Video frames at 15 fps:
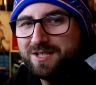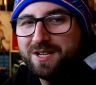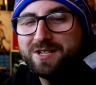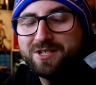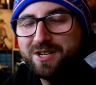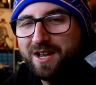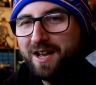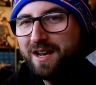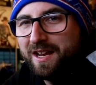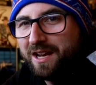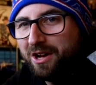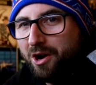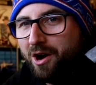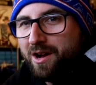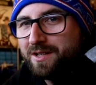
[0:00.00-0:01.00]
such an
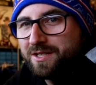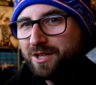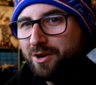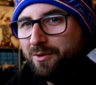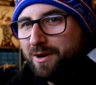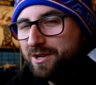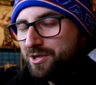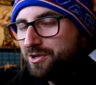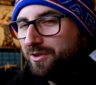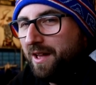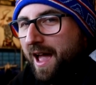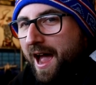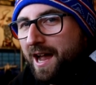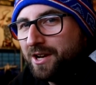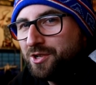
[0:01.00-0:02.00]
inconsequential
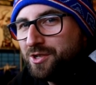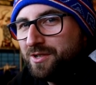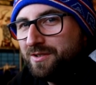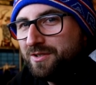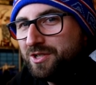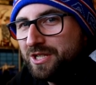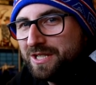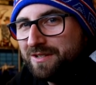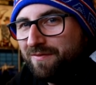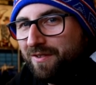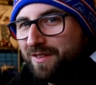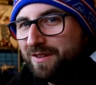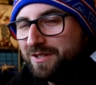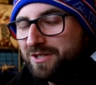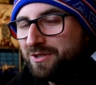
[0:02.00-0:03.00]
action just
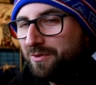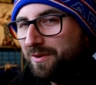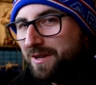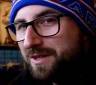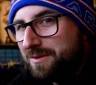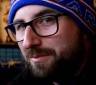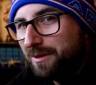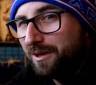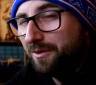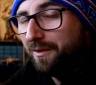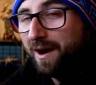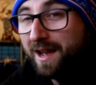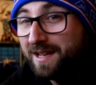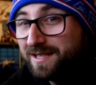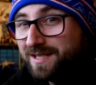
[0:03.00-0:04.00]
for the story to
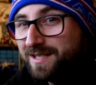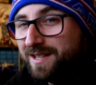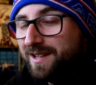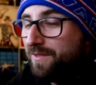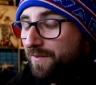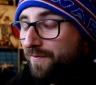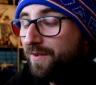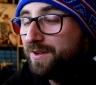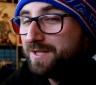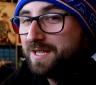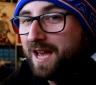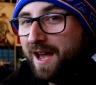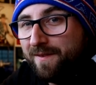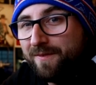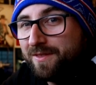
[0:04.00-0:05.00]
progress. The first
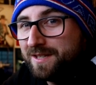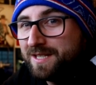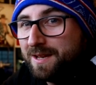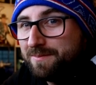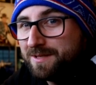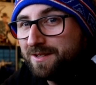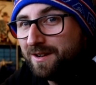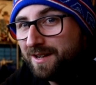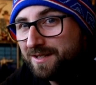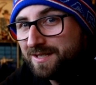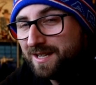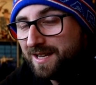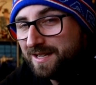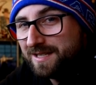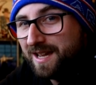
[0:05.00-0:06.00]
half of this episode, I'll
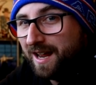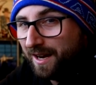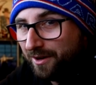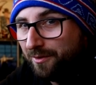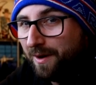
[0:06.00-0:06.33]
say, is kind of